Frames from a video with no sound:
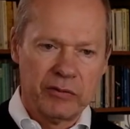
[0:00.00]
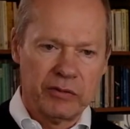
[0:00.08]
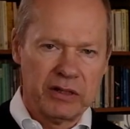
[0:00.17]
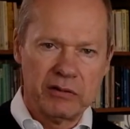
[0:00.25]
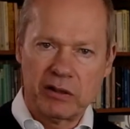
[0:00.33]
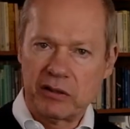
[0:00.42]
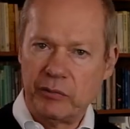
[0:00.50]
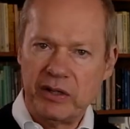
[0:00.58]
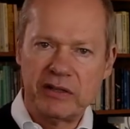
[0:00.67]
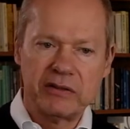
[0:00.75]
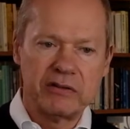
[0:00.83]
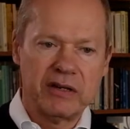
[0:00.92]
We are
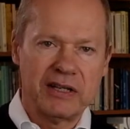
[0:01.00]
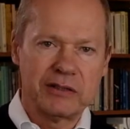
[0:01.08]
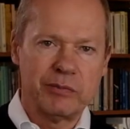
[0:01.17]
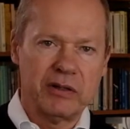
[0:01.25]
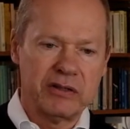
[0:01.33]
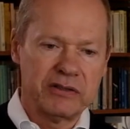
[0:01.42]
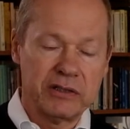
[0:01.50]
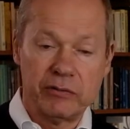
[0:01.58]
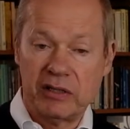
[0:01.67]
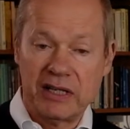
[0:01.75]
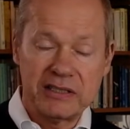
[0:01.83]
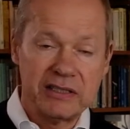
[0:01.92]
committed to transparency.
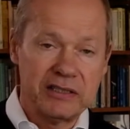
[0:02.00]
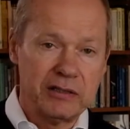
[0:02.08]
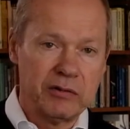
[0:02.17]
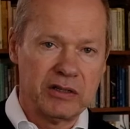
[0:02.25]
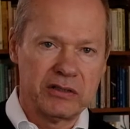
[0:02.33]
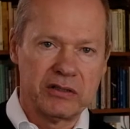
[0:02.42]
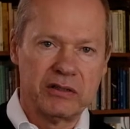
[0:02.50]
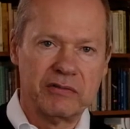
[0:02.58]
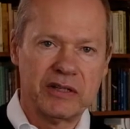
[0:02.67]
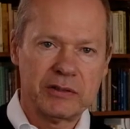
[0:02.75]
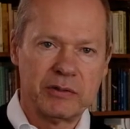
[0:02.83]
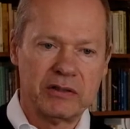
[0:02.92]
We're an SEC registered
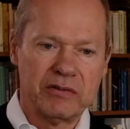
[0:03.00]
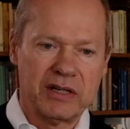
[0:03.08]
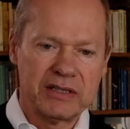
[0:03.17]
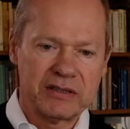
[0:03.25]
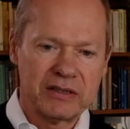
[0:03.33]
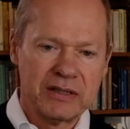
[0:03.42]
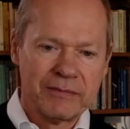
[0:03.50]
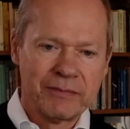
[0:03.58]
investment advisor.